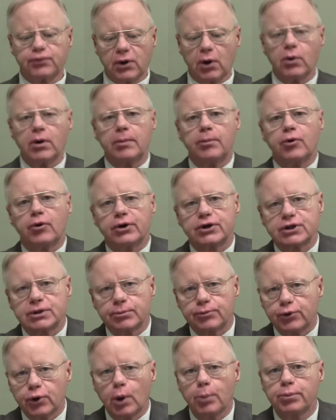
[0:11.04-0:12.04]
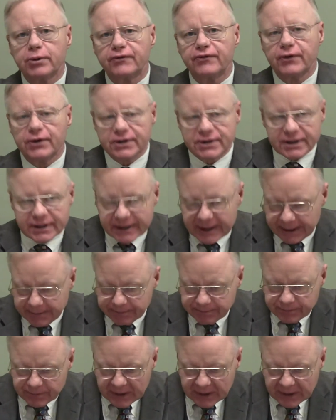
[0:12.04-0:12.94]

pro-abortion, pro-perversity,